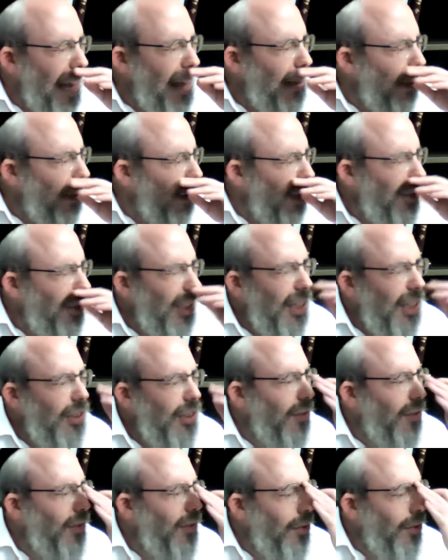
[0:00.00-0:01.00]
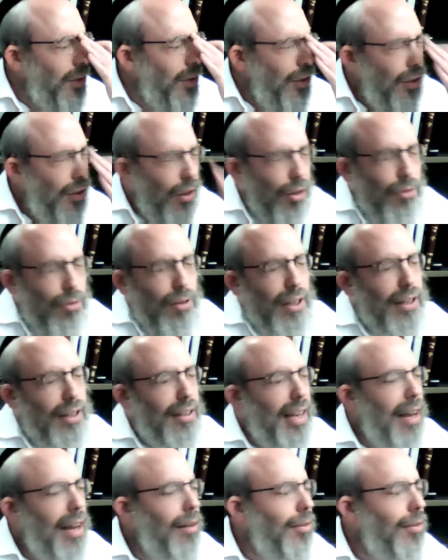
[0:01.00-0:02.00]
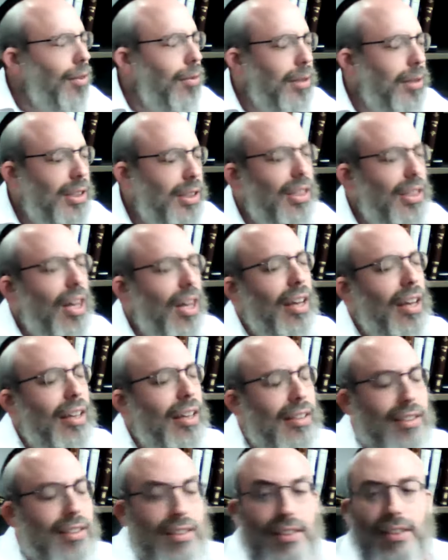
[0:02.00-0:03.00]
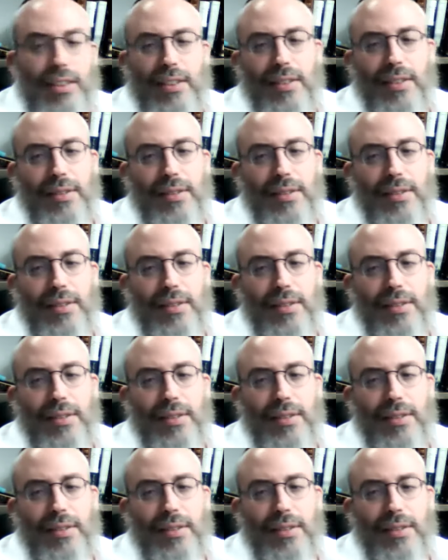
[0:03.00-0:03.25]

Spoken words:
analyze each of your children down to a science.